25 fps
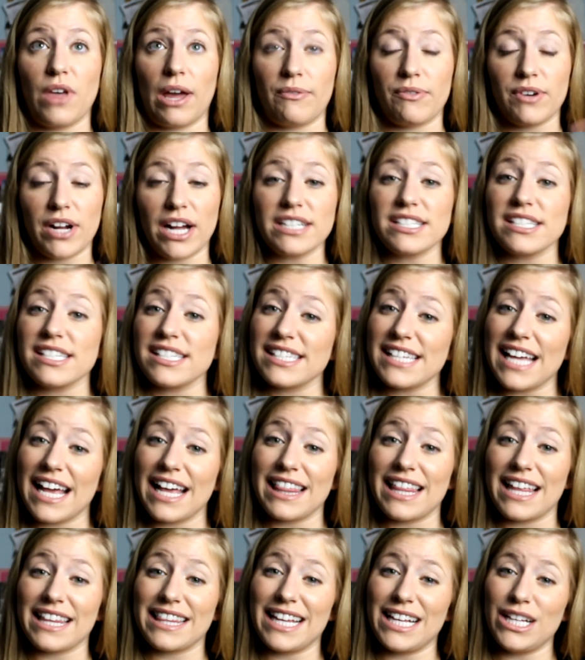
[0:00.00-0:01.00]
forgot to
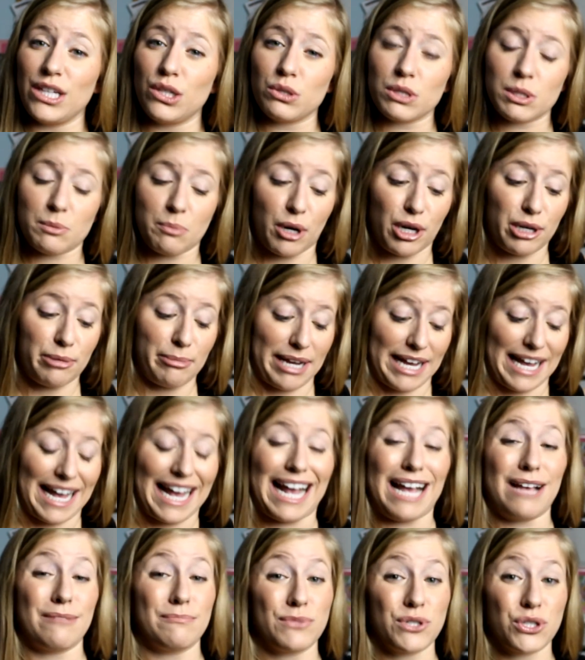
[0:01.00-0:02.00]
say that they used part of my
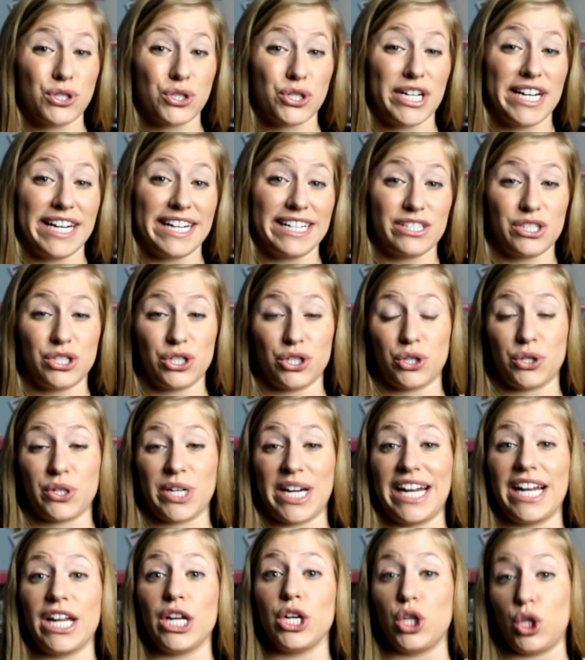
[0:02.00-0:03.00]
hamstring to
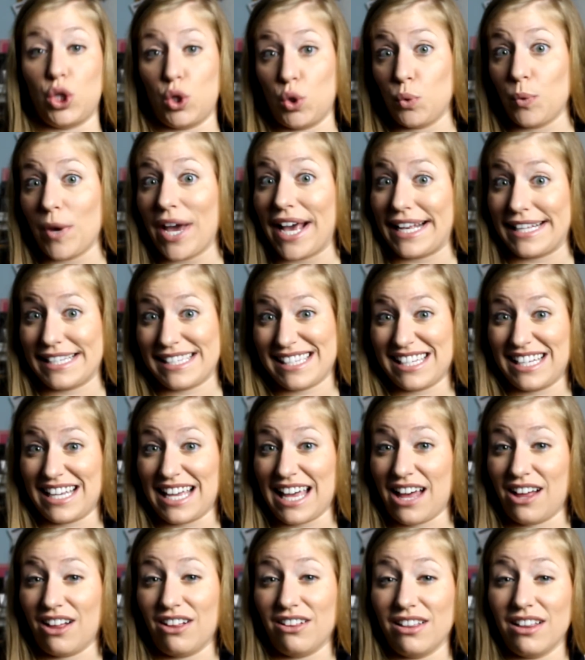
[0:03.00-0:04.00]
create a new
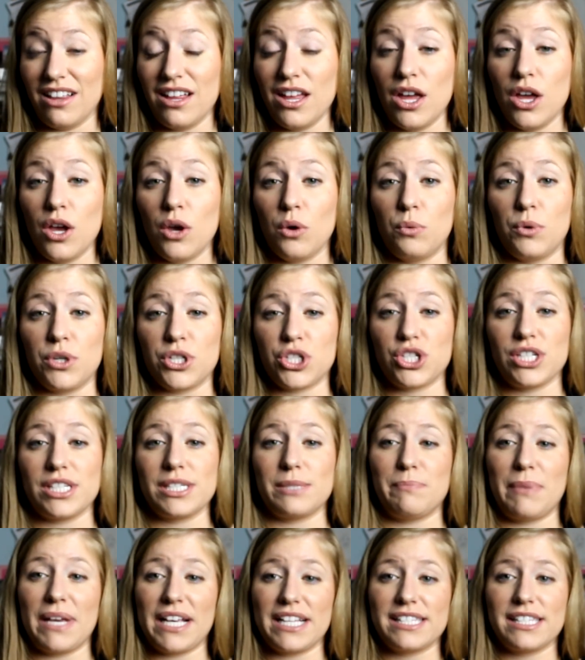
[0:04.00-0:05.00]
ACL, which
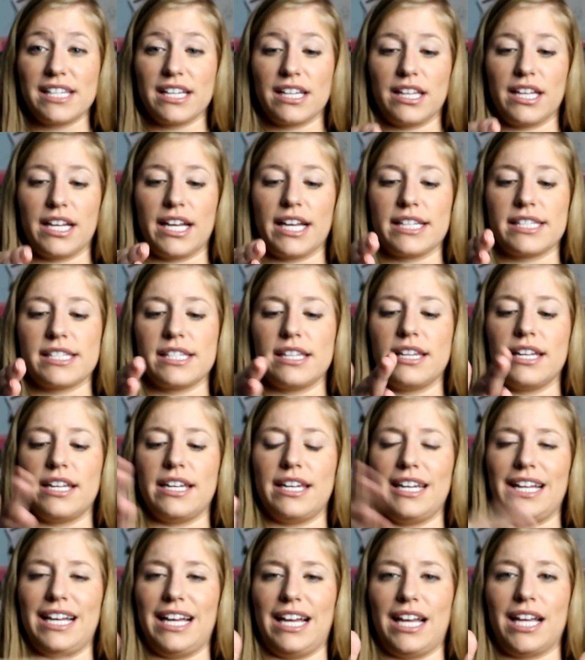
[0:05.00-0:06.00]
is basically, it's in the
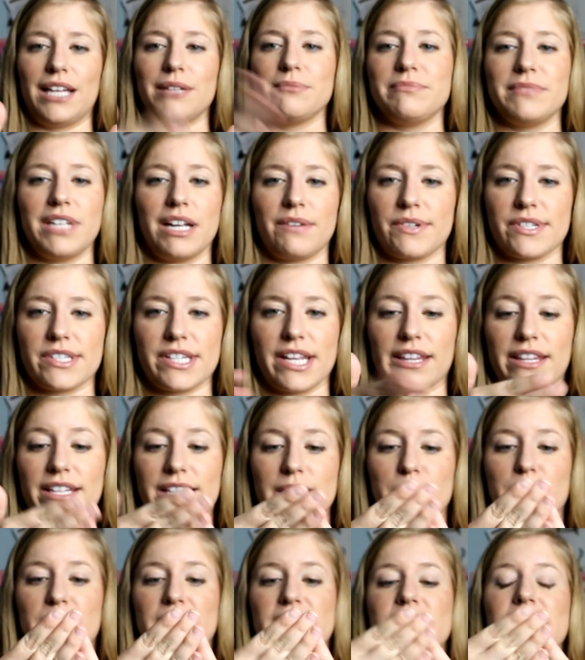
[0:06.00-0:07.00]
knee. Never said
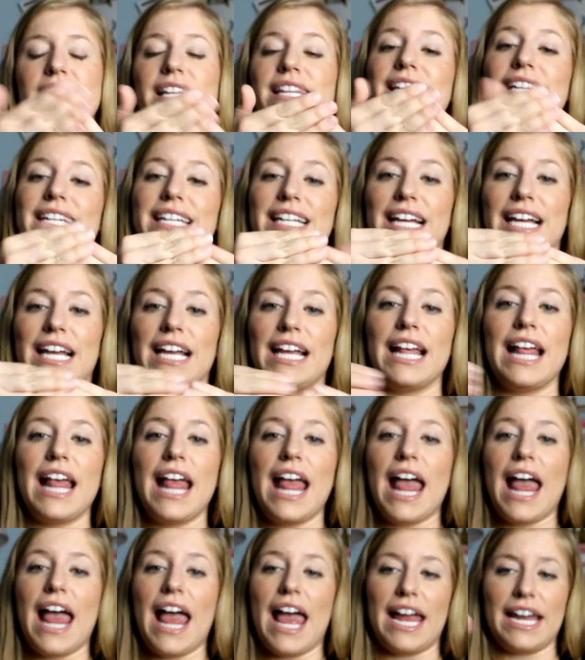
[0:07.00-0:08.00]
this, but it's in the knee,
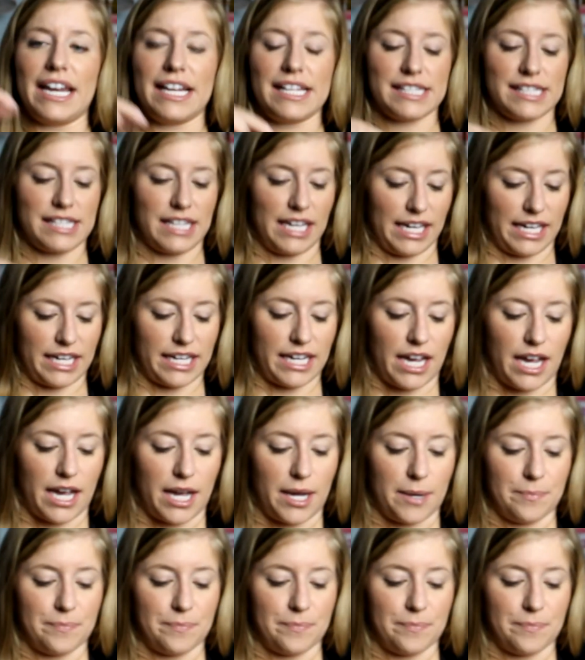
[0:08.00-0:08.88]
and it's like